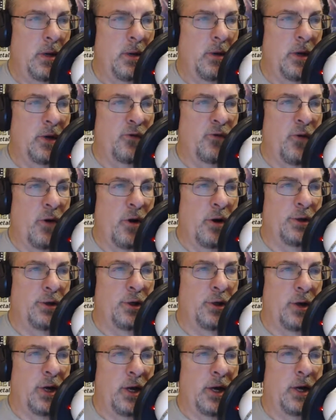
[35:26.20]
as far as
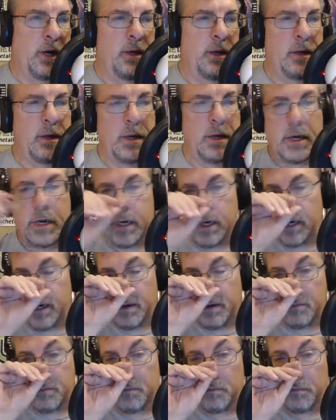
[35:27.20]
unique,
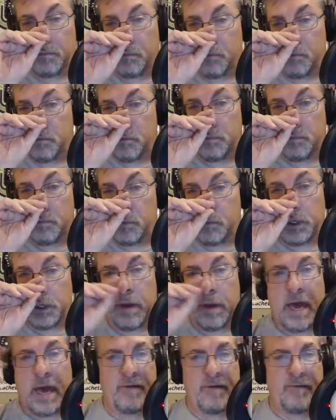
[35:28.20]
do
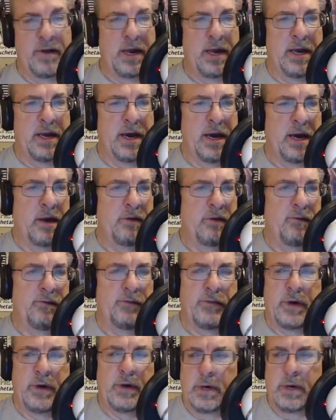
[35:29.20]
you have any kind
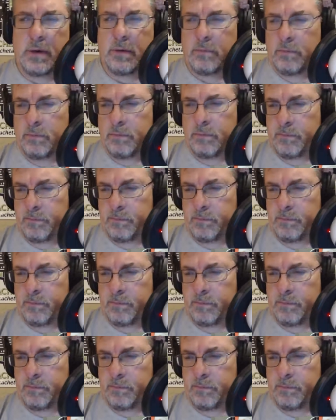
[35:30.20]
of or